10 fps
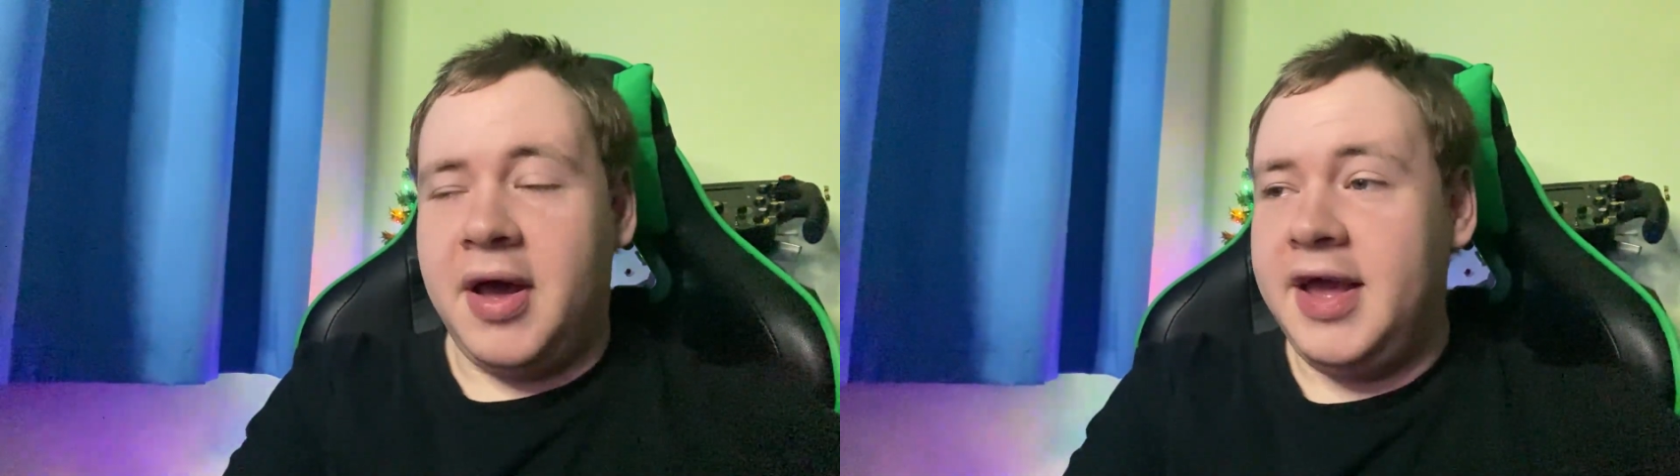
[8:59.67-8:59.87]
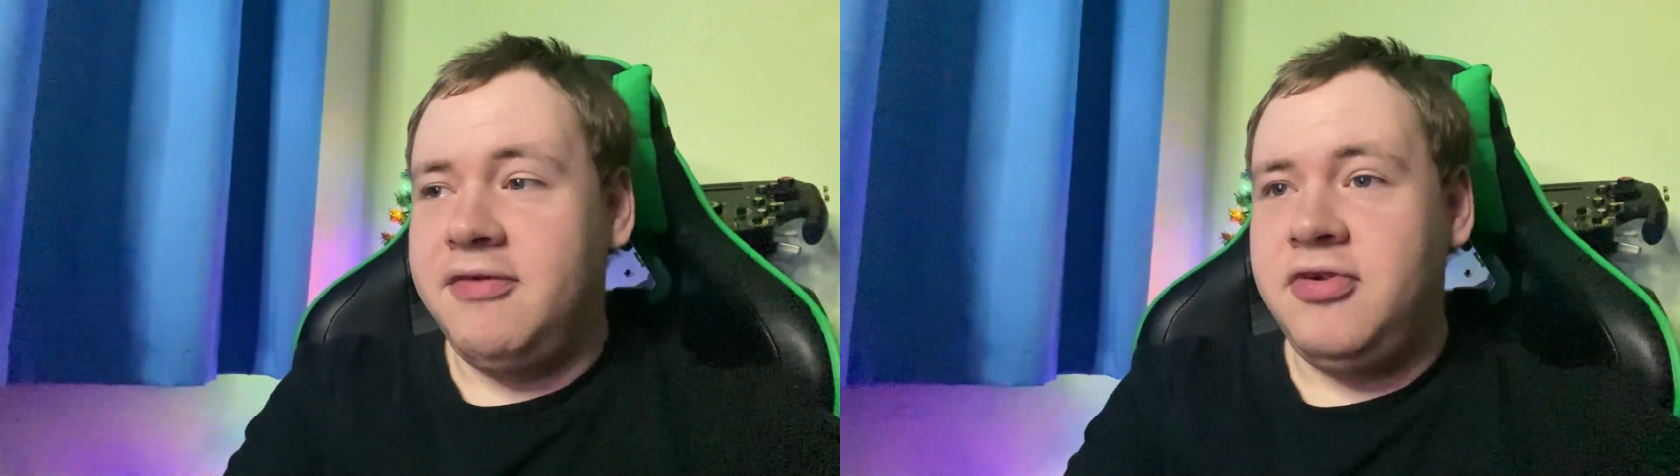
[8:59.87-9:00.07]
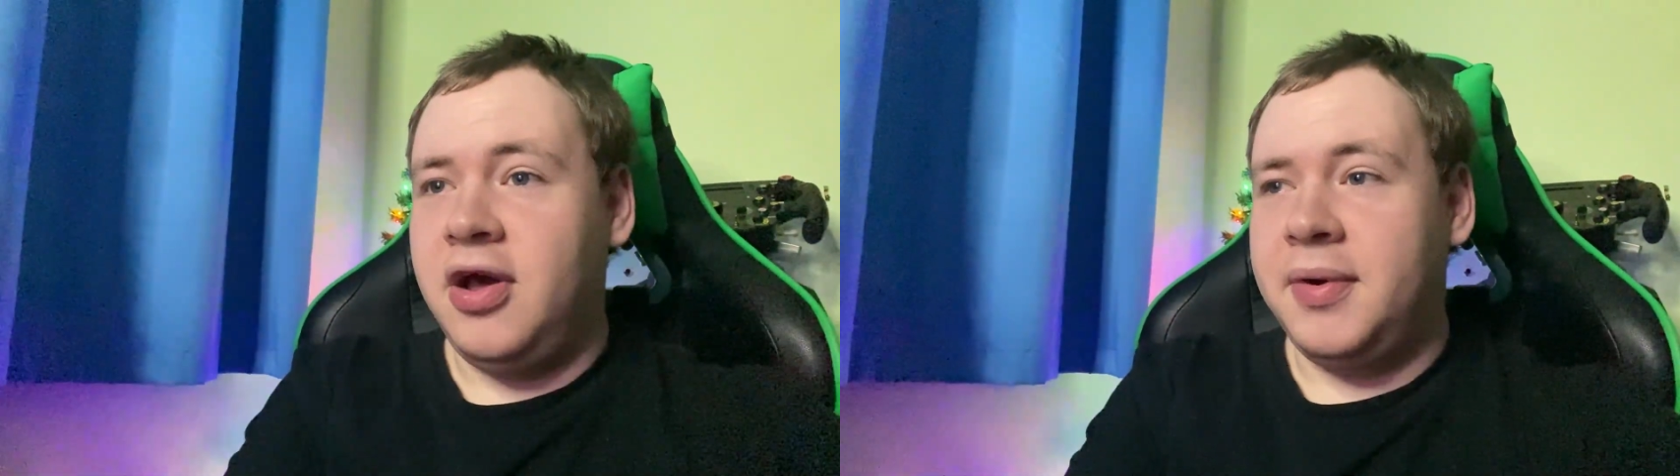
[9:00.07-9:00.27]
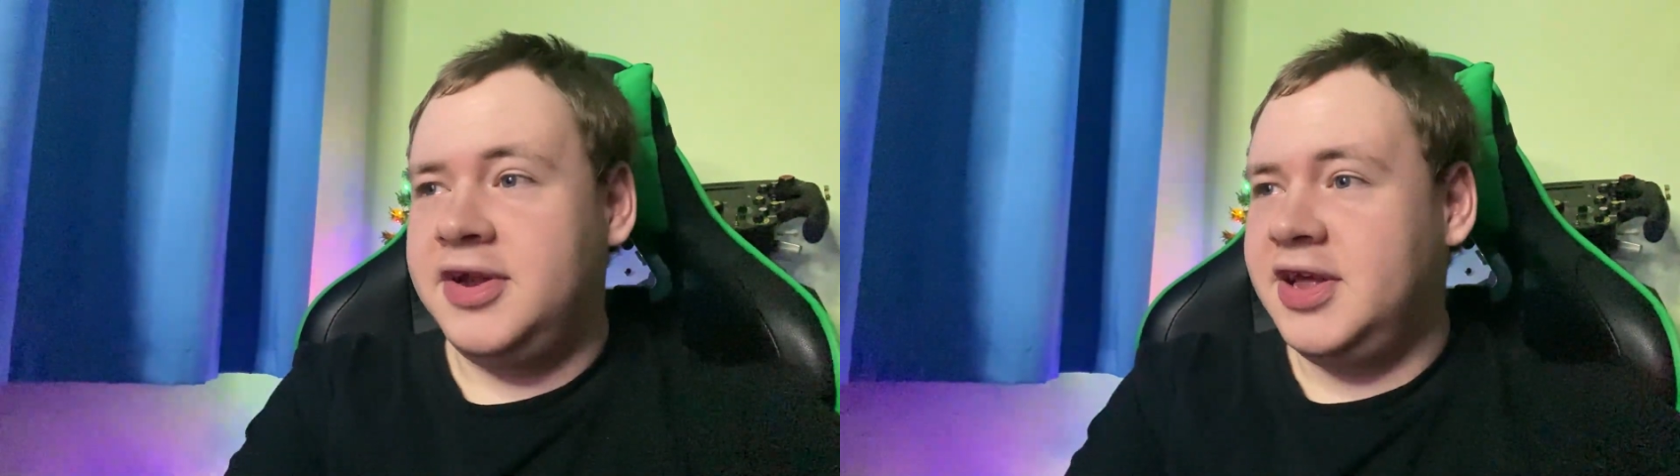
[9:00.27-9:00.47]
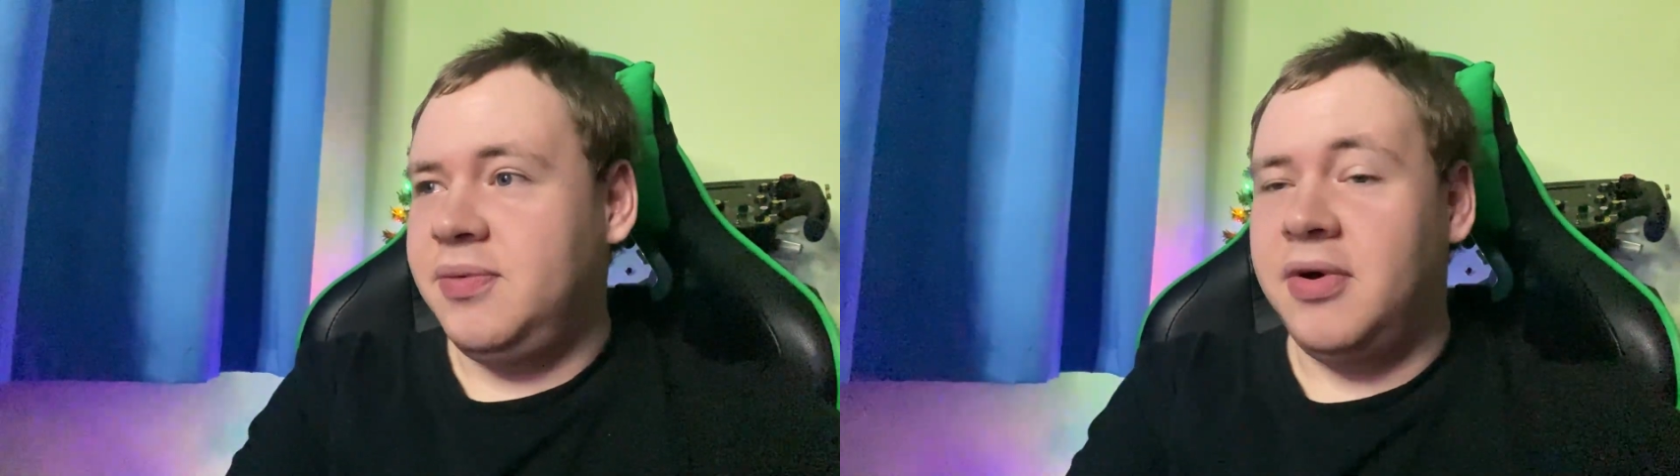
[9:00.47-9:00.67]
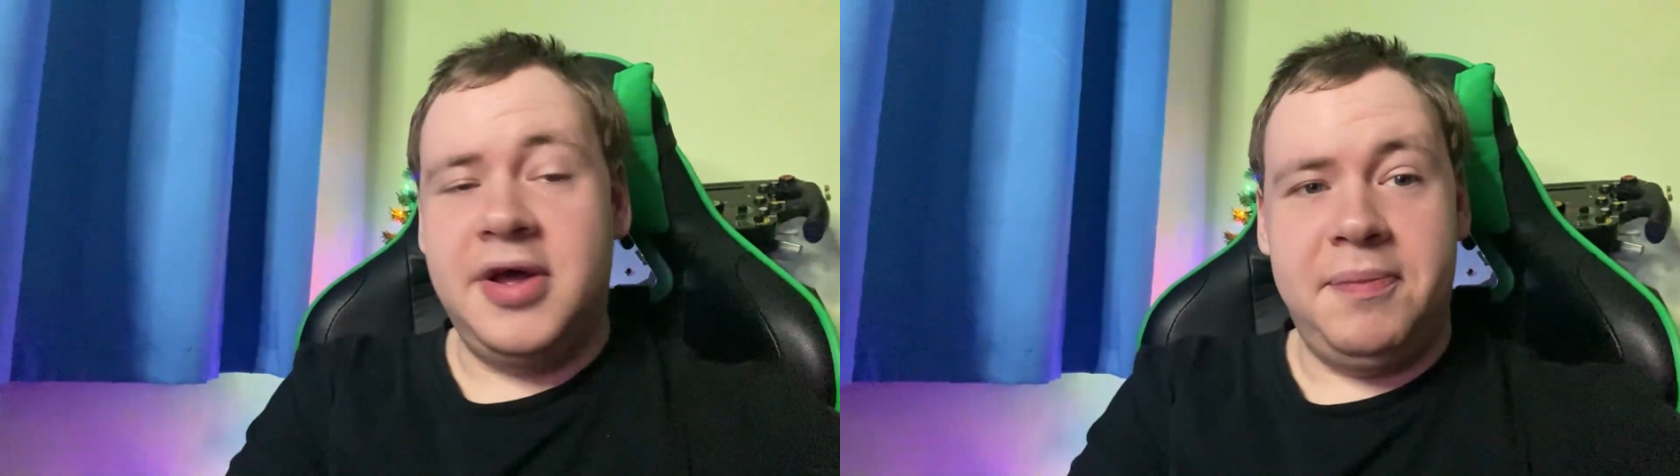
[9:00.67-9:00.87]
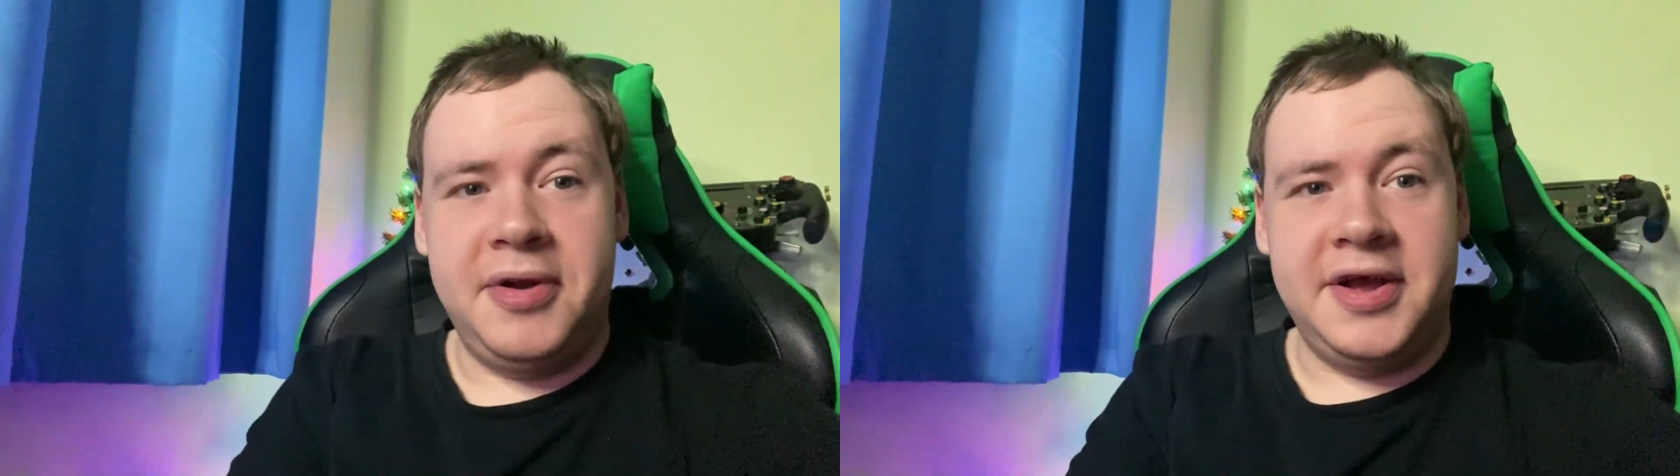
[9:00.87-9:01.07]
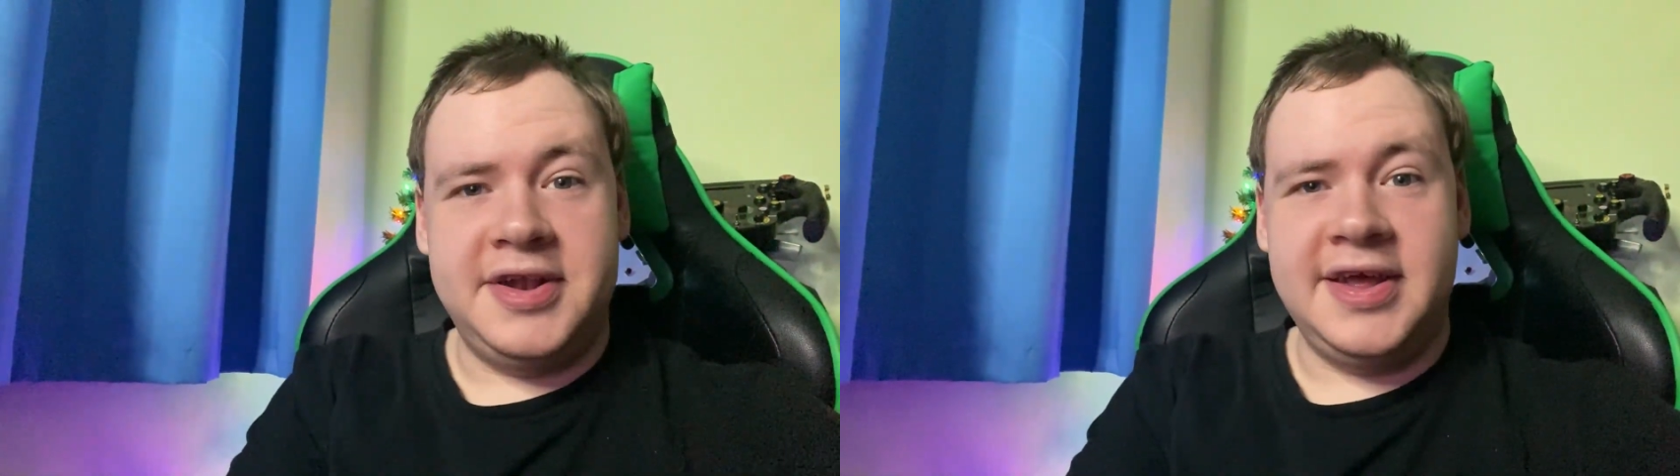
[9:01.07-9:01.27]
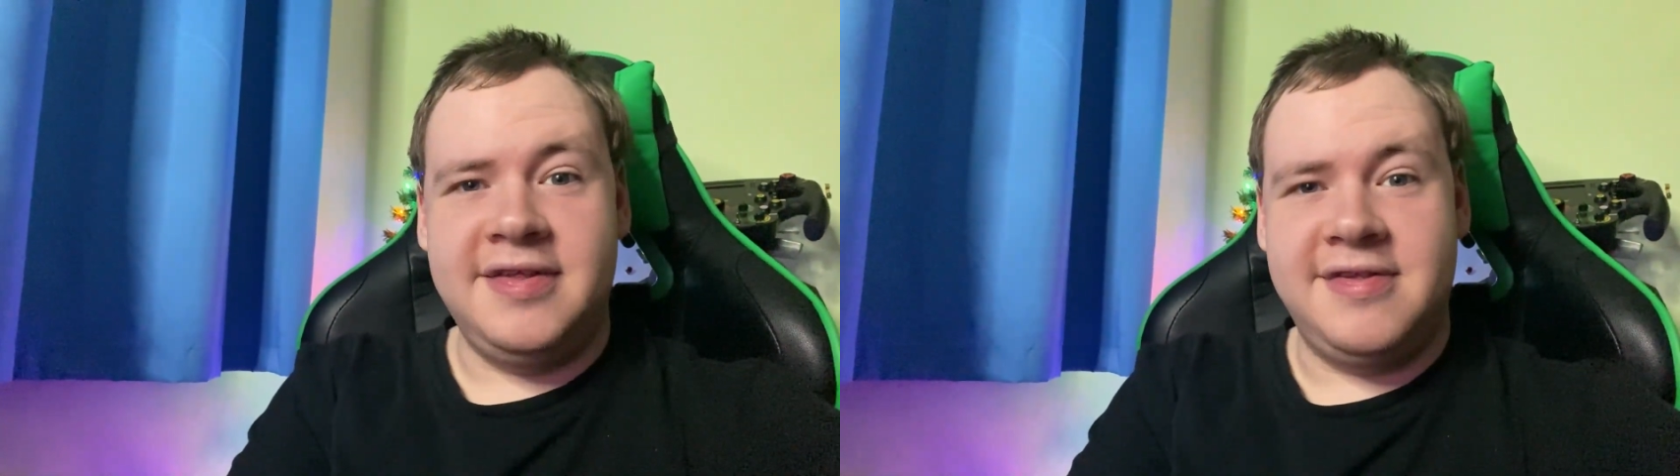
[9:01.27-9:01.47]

I have no idea why, but I did.